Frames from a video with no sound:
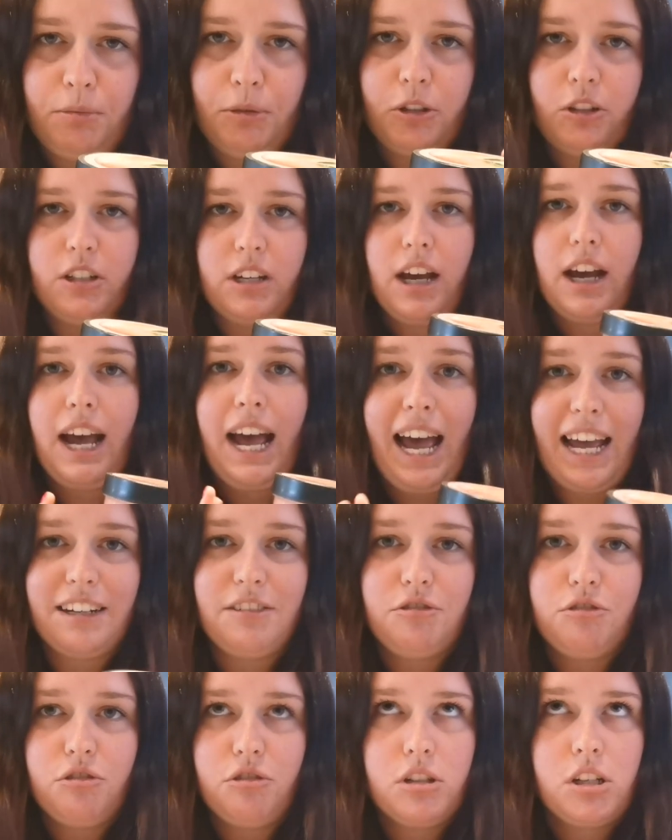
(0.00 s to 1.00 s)
butter
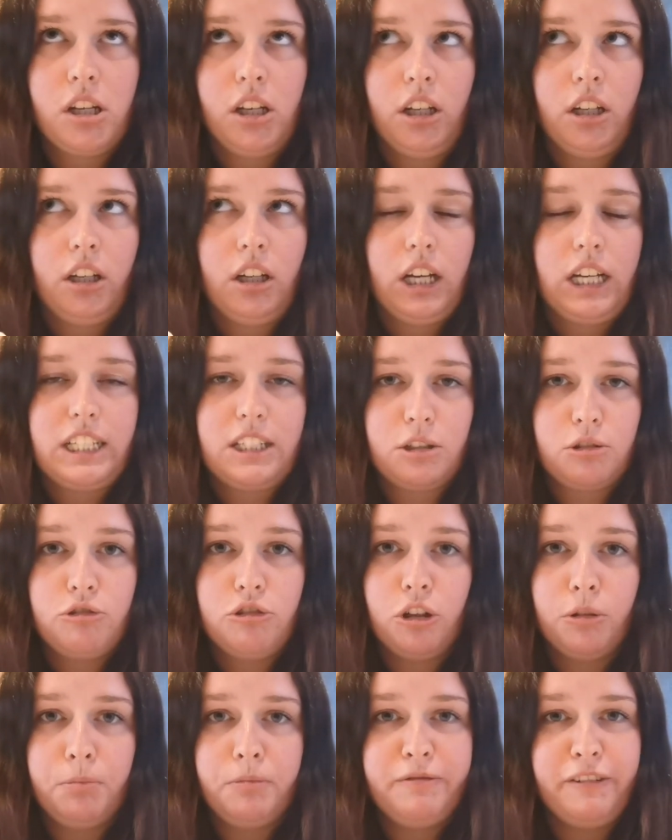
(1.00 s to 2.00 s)
and
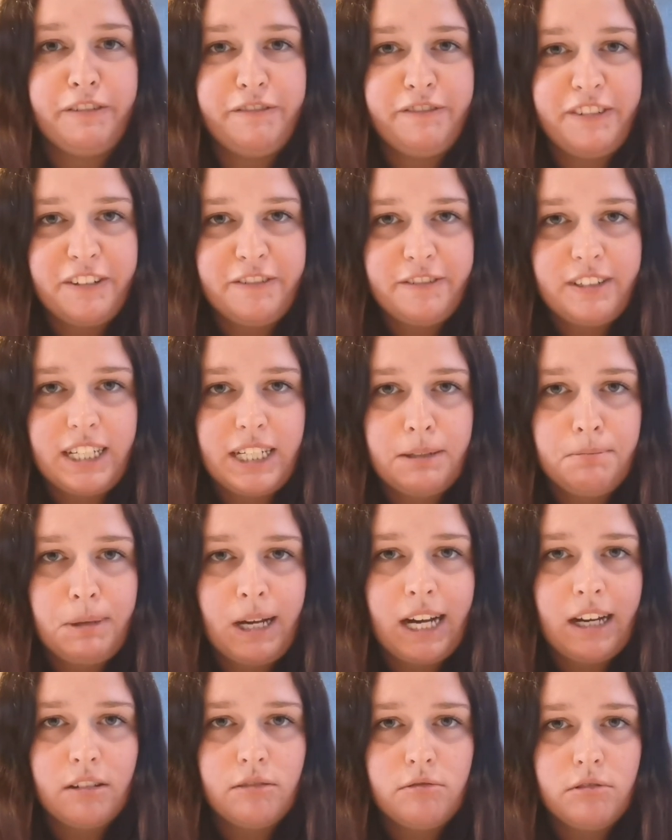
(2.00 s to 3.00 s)
scrub for
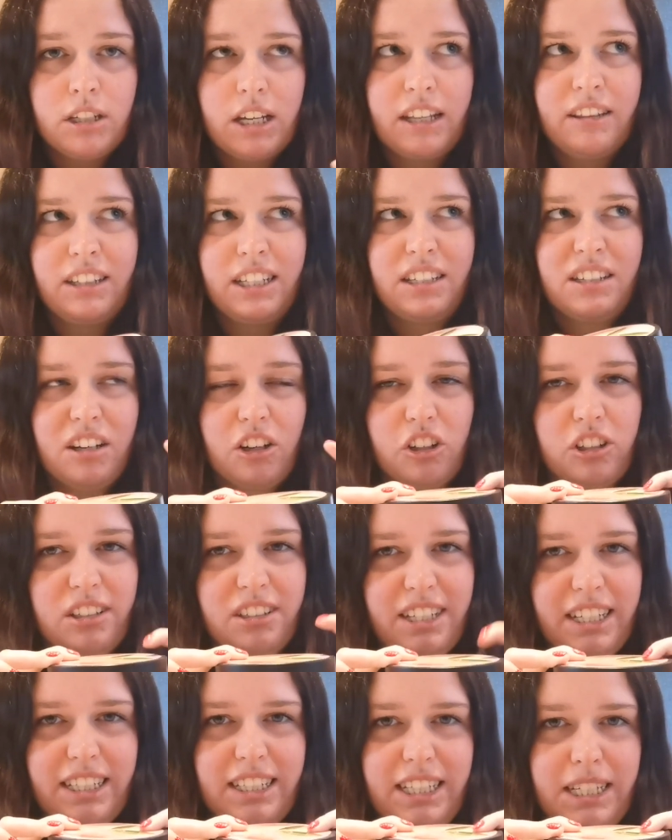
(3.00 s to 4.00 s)
£15 and these are like
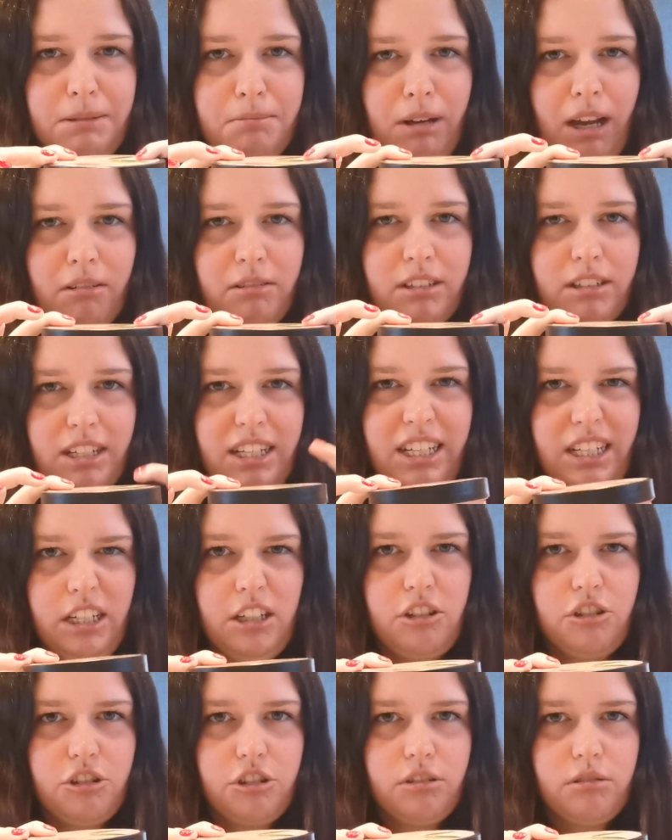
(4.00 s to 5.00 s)
£16
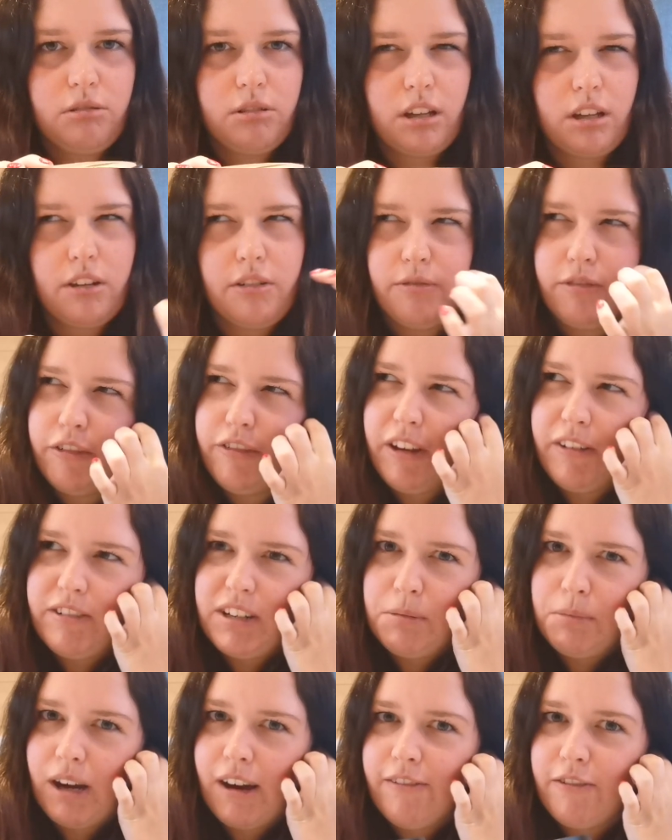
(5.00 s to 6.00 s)
each. So for
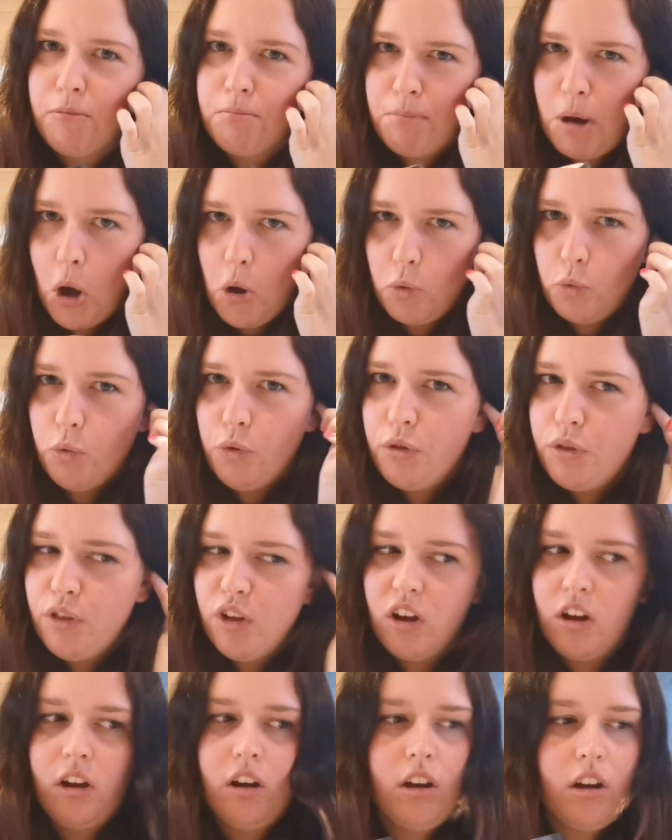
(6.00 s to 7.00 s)
£15 for both,
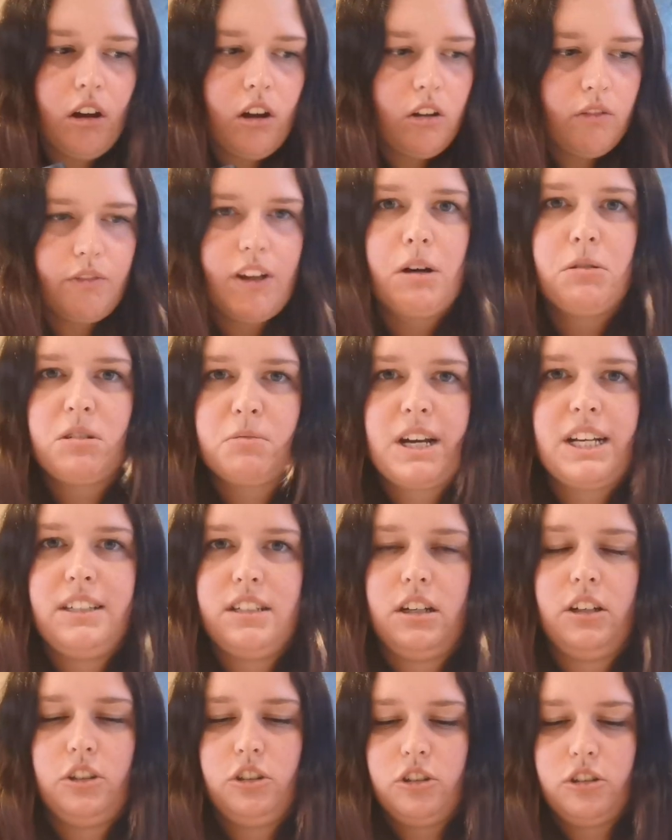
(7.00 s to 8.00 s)
that was
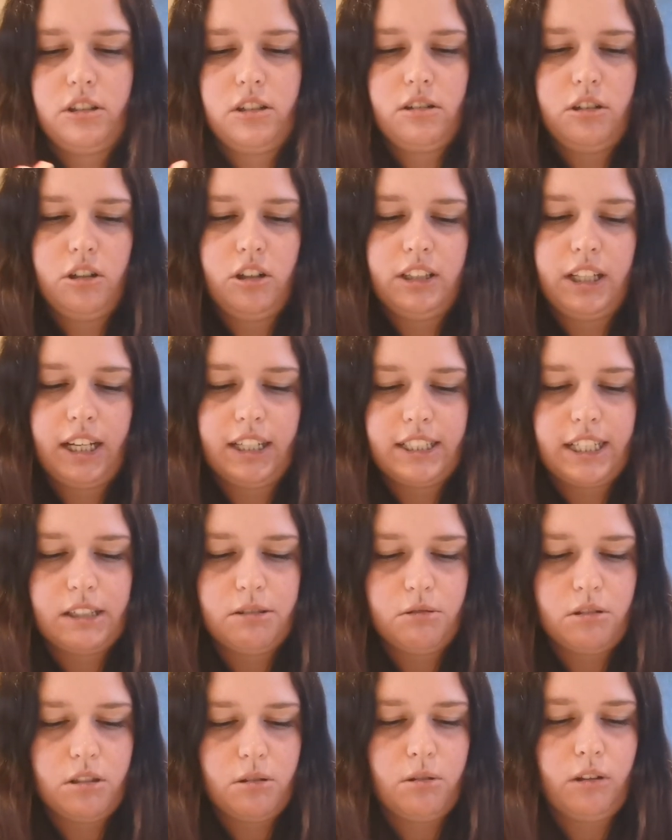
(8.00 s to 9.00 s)
amazing. I couldn't turn that
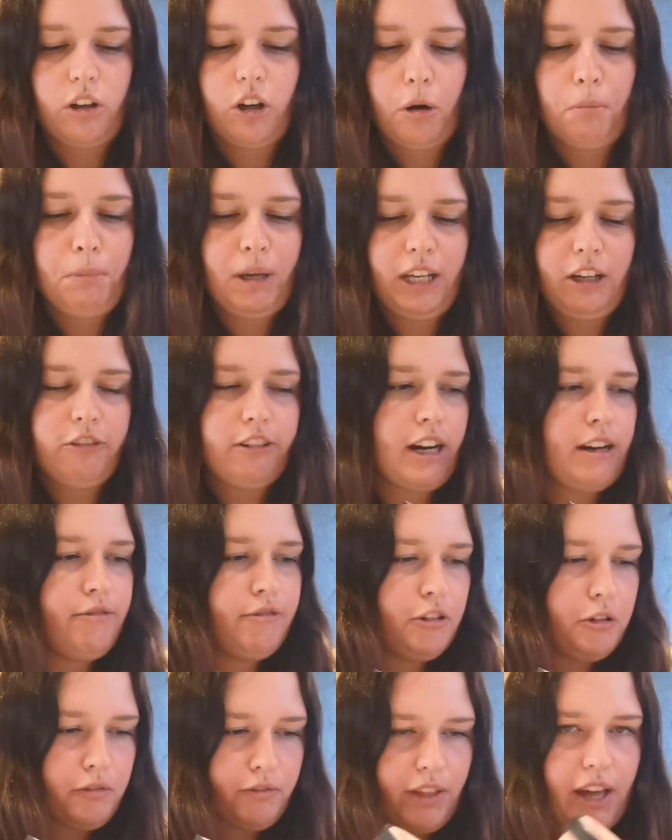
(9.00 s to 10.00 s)
down. So I got pink
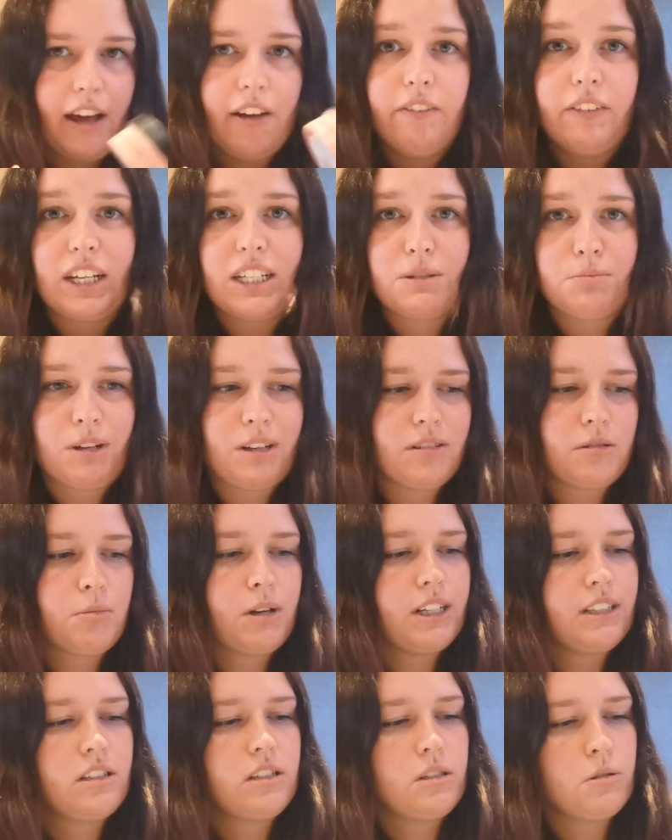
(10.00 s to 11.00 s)
grapefruit with that and that smells
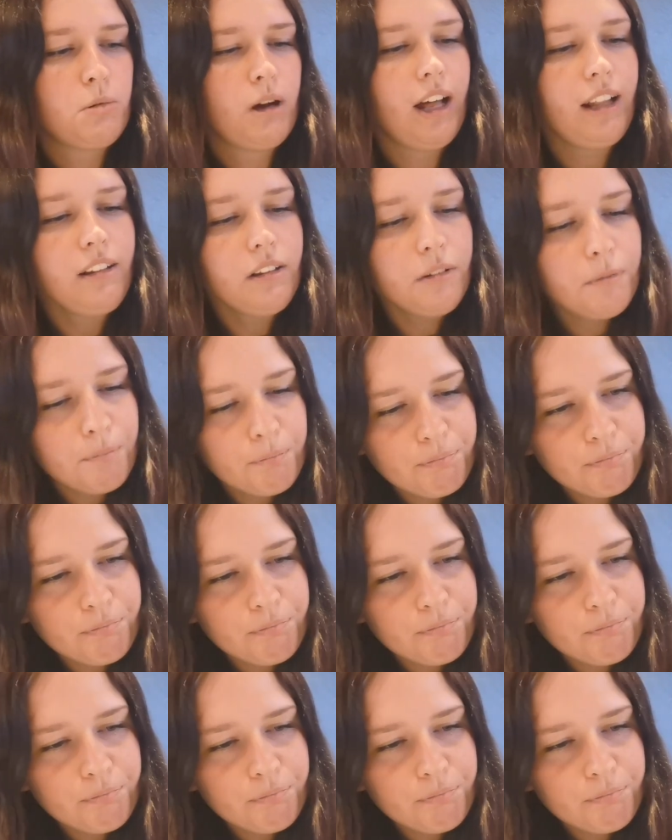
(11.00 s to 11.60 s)
amazing as well.